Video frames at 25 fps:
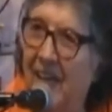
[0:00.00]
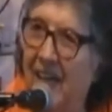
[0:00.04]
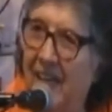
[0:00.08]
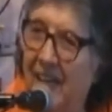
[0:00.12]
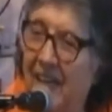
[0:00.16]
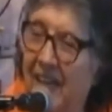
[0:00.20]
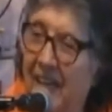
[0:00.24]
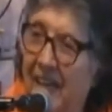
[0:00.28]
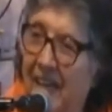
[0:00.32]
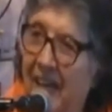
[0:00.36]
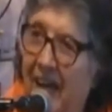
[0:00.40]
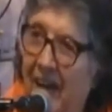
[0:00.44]

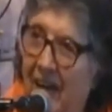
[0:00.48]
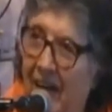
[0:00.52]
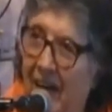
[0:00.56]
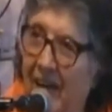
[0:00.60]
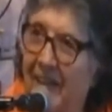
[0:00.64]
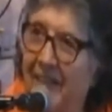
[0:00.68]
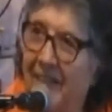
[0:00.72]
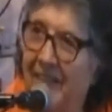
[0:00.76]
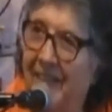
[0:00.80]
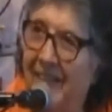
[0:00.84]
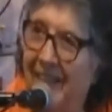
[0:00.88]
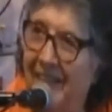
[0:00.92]
yeah.
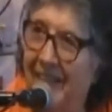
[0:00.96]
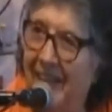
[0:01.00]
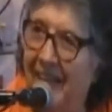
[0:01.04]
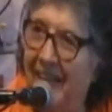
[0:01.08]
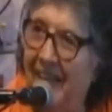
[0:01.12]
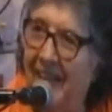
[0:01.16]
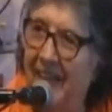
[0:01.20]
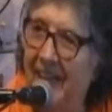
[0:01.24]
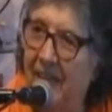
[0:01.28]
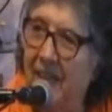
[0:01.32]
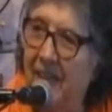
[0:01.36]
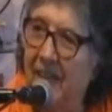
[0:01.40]

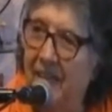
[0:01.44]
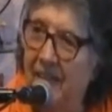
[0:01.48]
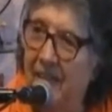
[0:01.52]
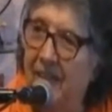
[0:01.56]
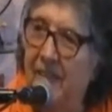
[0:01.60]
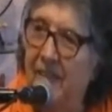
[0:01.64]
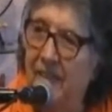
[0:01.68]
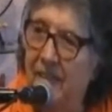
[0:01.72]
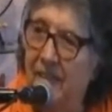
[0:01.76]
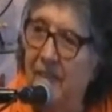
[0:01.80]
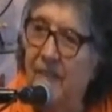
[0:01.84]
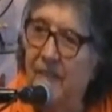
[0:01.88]

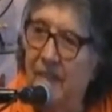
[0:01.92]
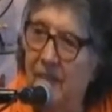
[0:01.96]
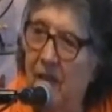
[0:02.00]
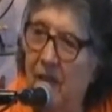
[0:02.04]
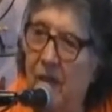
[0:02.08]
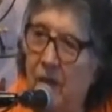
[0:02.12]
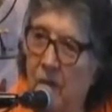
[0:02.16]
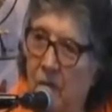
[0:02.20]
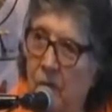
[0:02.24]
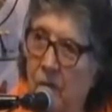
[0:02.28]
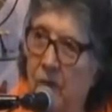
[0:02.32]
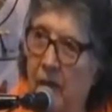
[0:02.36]
So
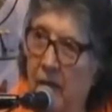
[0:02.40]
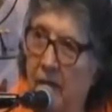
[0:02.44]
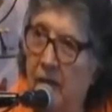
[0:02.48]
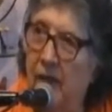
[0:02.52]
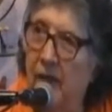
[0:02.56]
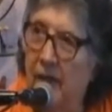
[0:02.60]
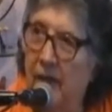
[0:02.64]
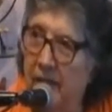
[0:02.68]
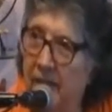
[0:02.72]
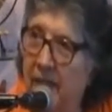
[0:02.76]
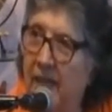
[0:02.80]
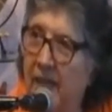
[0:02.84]

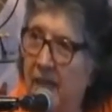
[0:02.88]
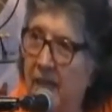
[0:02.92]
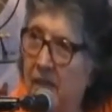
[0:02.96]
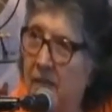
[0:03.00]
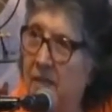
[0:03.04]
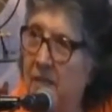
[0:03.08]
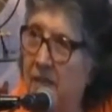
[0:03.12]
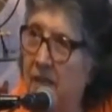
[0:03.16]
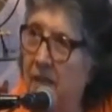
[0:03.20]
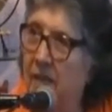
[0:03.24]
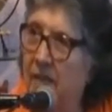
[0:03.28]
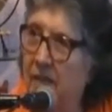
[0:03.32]

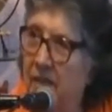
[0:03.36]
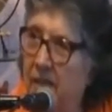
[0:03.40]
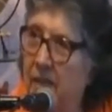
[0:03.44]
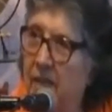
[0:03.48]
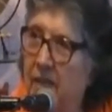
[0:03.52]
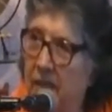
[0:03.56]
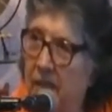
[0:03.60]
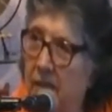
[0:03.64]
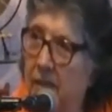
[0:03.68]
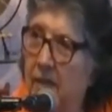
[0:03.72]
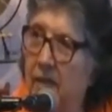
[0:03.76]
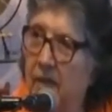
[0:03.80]
again,
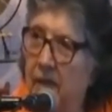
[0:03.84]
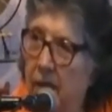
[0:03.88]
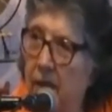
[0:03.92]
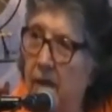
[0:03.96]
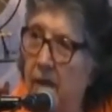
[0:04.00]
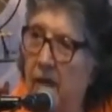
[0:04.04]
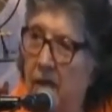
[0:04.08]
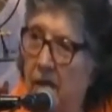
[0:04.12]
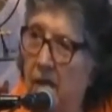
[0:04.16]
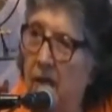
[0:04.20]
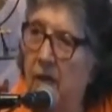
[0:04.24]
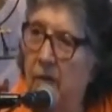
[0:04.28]

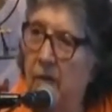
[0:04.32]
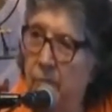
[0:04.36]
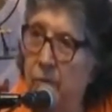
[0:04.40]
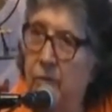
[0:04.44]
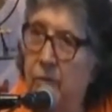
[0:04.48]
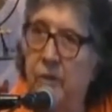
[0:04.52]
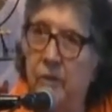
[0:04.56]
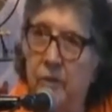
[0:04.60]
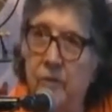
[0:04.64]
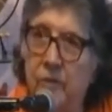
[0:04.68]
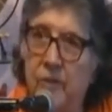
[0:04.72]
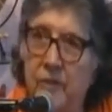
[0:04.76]

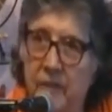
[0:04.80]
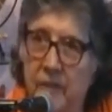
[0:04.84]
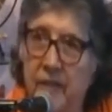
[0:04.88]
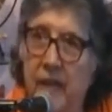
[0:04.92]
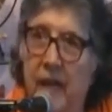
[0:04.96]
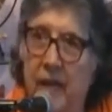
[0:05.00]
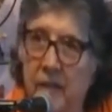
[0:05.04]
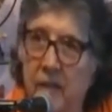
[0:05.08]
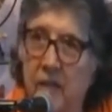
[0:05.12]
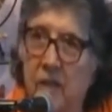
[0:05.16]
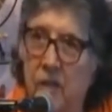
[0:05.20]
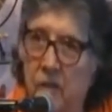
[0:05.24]
Bruce,
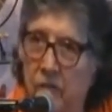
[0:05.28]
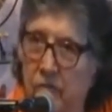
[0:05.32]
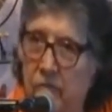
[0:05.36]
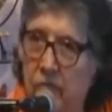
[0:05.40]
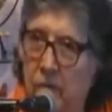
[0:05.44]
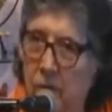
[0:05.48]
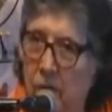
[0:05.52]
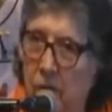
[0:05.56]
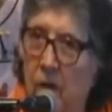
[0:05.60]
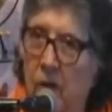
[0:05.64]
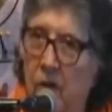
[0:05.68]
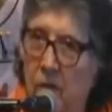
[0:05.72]
thank you for
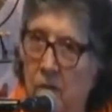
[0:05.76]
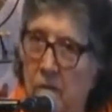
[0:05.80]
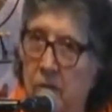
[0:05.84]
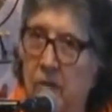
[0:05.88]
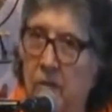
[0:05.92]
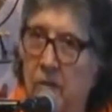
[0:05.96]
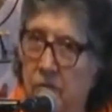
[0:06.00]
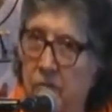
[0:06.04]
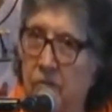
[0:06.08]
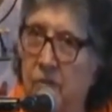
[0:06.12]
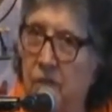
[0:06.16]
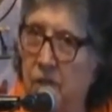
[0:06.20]
all
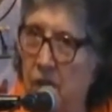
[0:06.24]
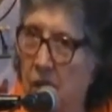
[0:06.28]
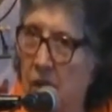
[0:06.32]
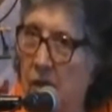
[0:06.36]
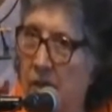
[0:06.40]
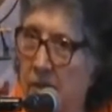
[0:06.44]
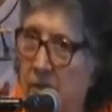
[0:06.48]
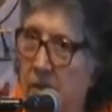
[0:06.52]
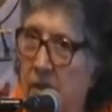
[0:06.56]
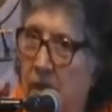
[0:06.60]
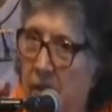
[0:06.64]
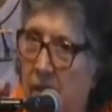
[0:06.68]
you've
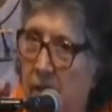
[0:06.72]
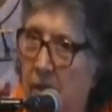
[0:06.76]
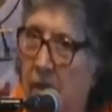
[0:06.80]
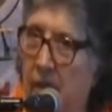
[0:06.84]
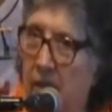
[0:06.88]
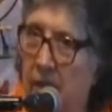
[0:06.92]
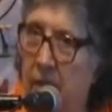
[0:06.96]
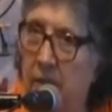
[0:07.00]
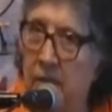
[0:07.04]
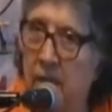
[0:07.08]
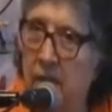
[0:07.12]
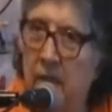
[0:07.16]
done
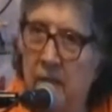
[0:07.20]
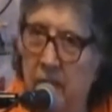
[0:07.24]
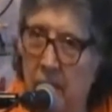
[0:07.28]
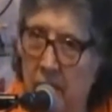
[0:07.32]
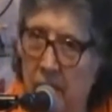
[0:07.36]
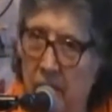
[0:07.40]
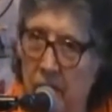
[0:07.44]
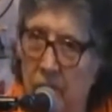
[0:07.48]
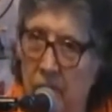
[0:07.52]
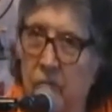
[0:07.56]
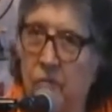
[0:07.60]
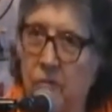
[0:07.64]
and
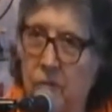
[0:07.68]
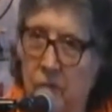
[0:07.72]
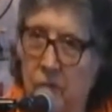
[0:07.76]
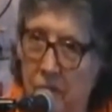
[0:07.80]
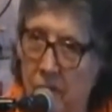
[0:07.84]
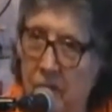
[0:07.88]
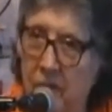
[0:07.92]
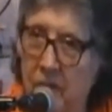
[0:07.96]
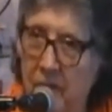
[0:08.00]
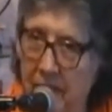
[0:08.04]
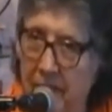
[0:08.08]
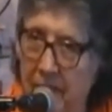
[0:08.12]

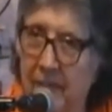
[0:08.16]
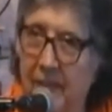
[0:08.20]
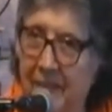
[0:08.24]
for